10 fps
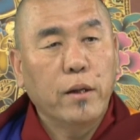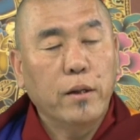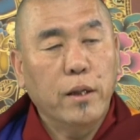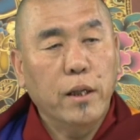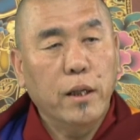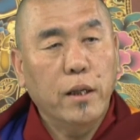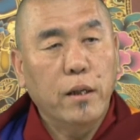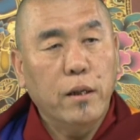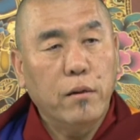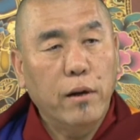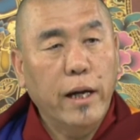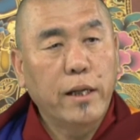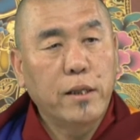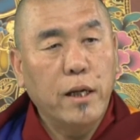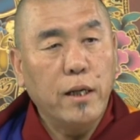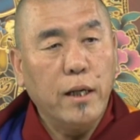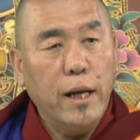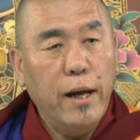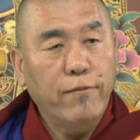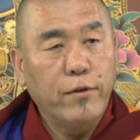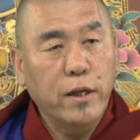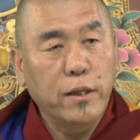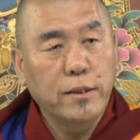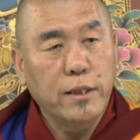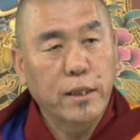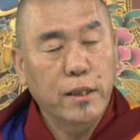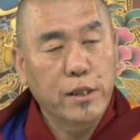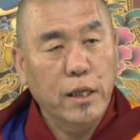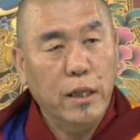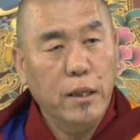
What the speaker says: the right and the left and the center channel.